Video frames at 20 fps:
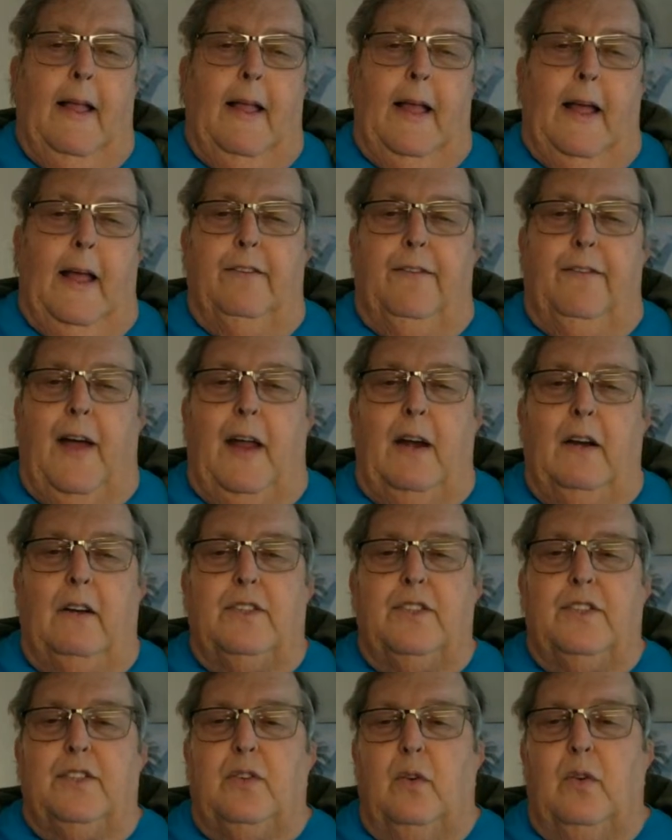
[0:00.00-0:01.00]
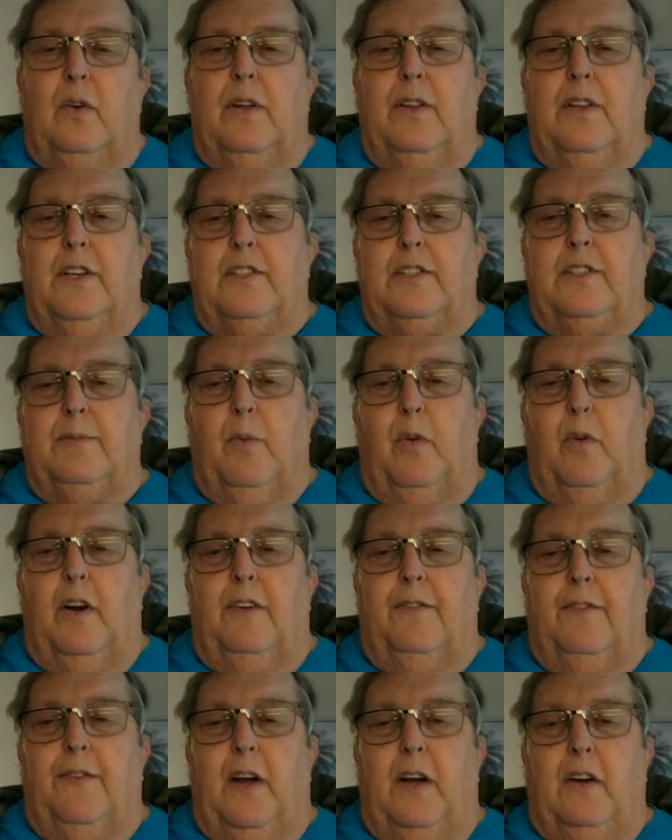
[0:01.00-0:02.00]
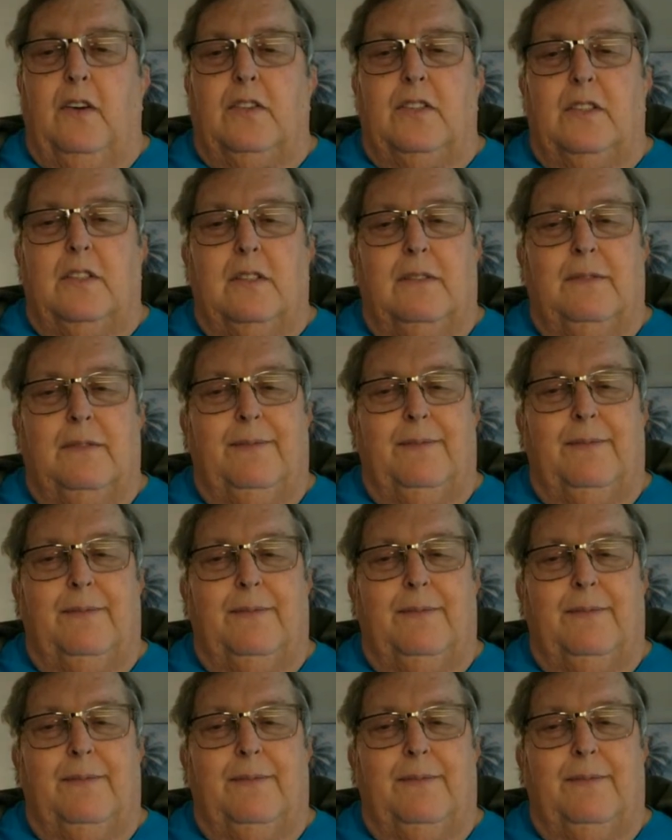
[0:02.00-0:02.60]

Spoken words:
and the final story this morning, folks,